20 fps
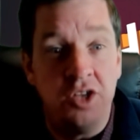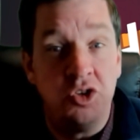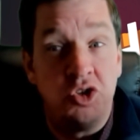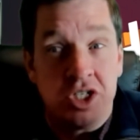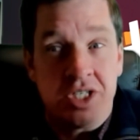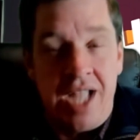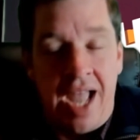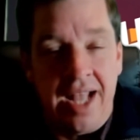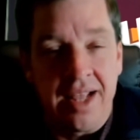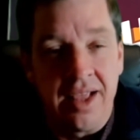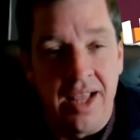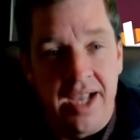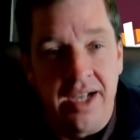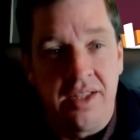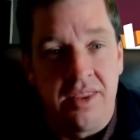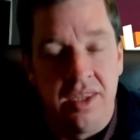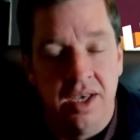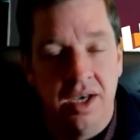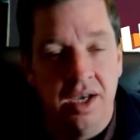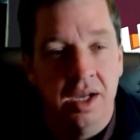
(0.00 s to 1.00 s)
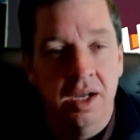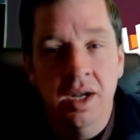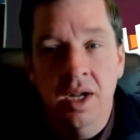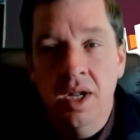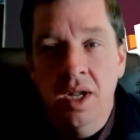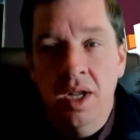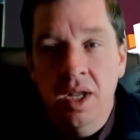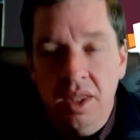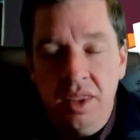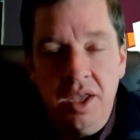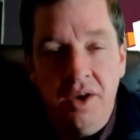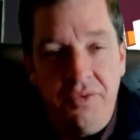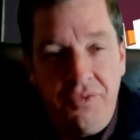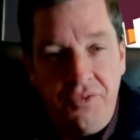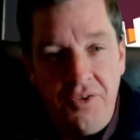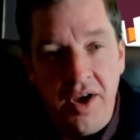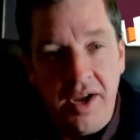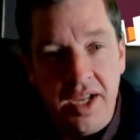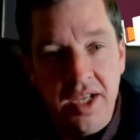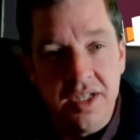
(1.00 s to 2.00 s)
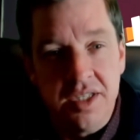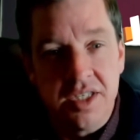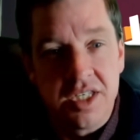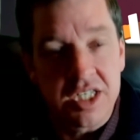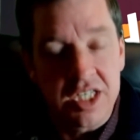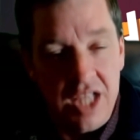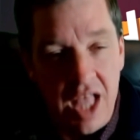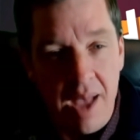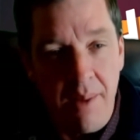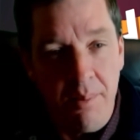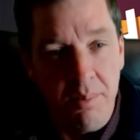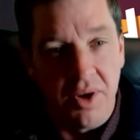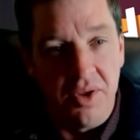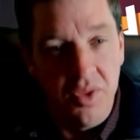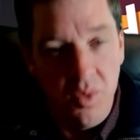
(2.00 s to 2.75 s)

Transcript: just had like the fucking slumber,